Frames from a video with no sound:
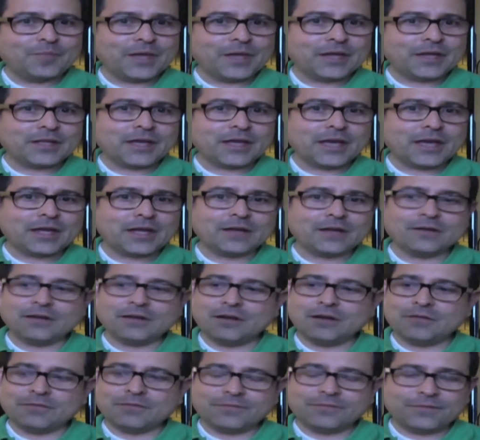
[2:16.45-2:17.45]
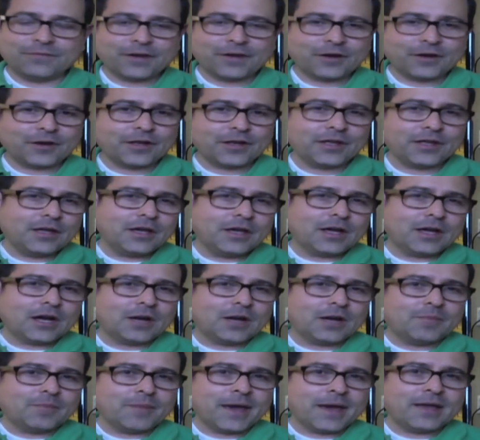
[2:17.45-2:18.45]
in, in a, a very
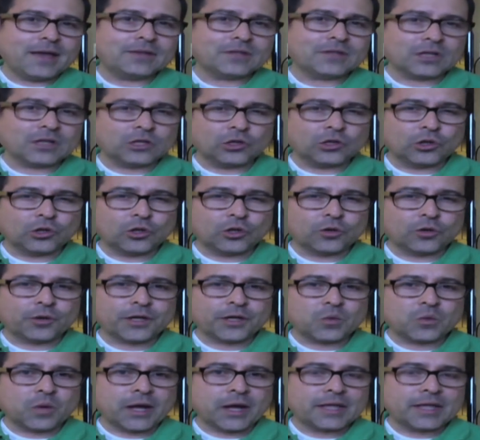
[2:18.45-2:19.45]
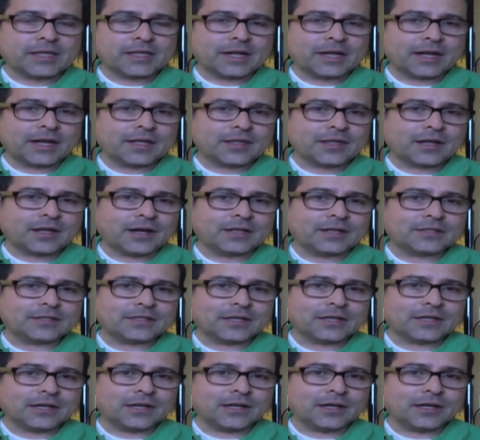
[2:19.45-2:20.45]
amazing, alluring way that I thought
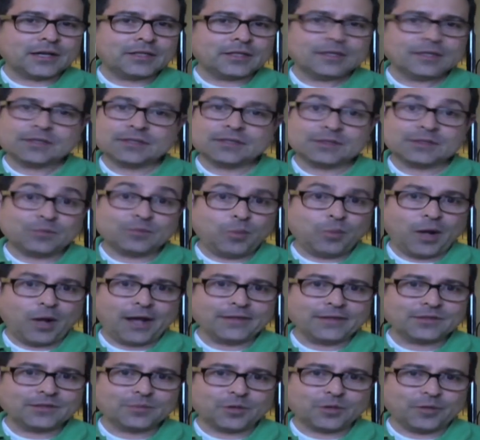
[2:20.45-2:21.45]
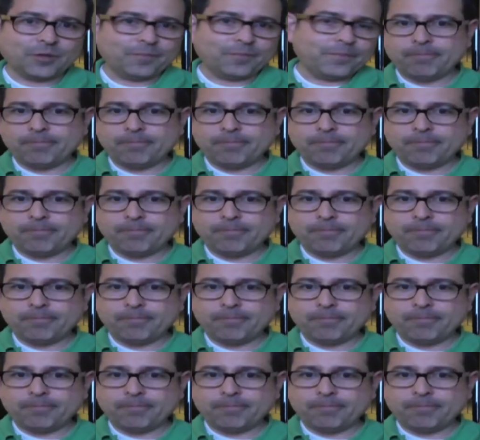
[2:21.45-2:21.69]
uh, this is impossible.